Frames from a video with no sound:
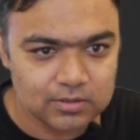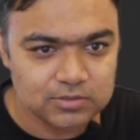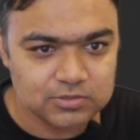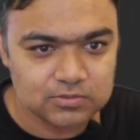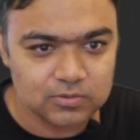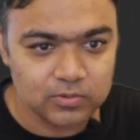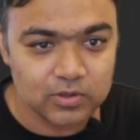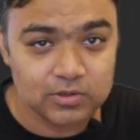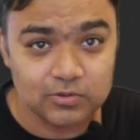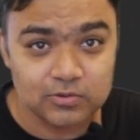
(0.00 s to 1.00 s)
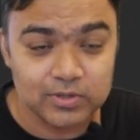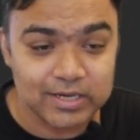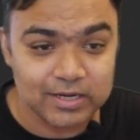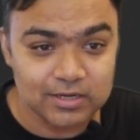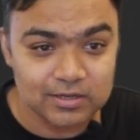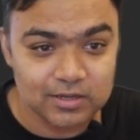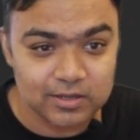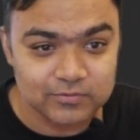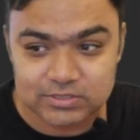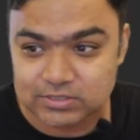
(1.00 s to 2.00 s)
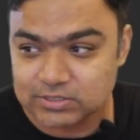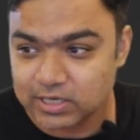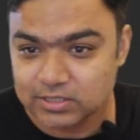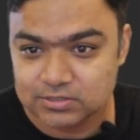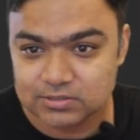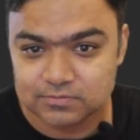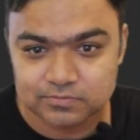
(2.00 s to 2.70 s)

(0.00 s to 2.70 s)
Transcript: studio has also detected that there was a change.